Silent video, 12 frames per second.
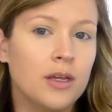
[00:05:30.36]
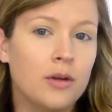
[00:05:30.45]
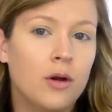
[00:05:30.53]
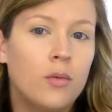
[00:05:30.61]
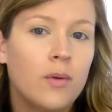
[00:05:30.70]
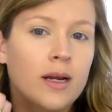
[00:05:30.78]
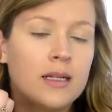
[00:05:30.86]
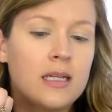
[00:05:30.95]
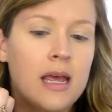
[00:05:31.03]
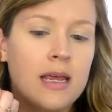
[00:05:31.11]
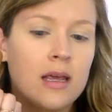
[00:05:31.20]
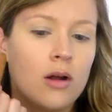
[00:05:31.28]
but you don't want to
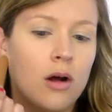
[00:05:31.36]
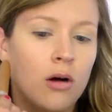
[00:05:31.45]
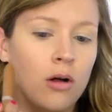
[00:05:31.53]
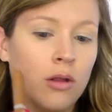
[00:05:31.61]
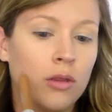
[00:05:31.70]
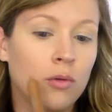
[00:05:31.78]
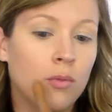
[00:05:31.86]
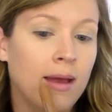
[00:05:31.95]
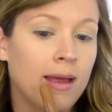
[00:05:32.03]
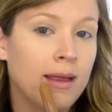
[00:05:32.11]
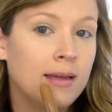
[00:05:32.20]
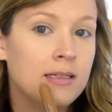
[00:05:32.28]
take it all the
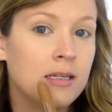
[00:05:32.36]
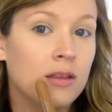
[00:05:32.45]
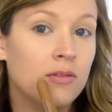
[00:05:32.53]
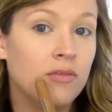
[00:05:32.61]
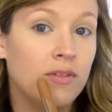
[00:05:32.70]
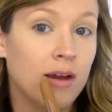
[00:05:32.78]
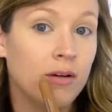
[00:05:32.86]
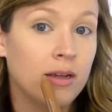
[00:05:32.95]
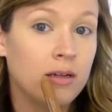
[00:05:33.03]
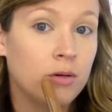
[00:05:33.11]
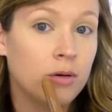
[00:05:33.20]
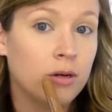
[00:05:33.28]
way to the
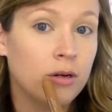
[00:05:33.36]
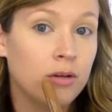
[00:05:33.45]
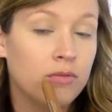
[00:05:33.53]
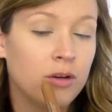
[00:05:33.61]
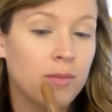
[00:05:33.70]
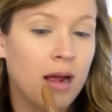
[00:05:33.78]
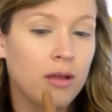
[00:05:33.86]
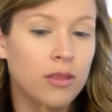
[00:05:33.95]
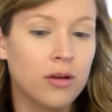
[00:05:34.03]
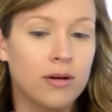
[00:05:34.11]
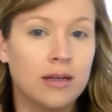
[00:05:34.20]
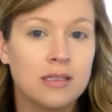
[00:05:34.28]
very corner of your
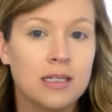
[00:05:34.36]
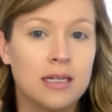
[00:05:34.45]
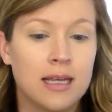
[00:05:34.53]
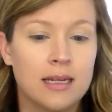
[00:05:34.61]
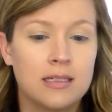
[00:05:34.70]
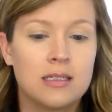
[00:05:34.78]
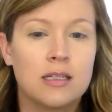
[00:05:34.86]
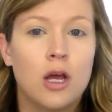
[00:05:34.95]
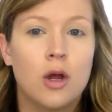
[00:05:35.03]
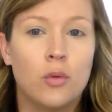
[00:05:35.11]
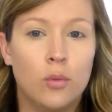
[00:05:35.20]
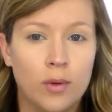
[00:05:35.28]
mouth or else it gets
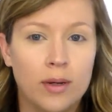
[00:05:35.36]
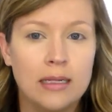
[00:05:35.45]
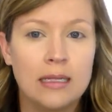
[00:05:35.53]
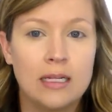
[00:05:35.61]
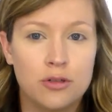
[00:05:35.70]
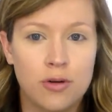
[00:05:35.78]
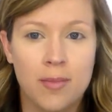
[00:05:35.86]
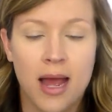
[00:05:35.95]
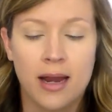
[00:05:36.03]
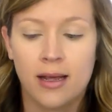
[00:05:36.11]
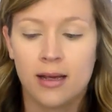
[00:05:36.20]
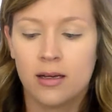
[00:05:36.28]
really
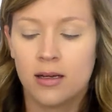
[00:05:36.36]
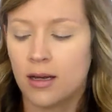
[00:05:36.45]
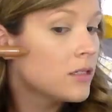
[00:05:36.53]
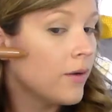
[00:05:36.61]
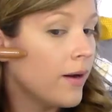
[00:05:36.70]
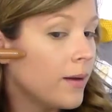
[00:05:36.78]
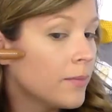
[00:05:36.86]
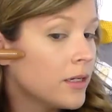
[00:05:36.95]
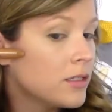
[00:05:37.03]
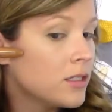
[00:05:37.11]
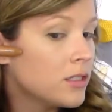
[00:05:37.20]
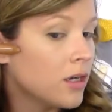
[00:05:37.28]
dramatic. So I'm going
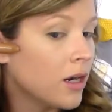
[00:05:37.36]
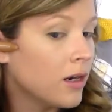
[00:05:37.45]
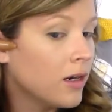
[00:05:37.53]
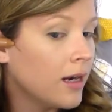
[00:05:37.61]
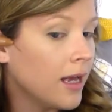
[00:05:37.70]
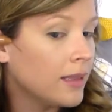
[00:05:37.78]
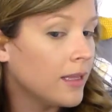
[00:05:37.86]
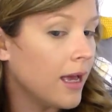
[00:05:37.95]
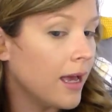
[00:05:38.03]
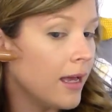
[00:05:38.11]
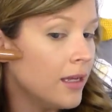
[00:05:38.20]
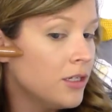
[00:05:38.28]
to start at the
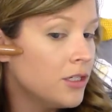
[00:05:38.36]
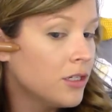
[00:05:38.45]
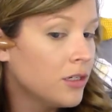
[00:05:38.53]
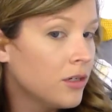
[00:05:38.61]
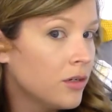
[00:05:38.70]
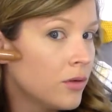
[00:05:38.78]
edge,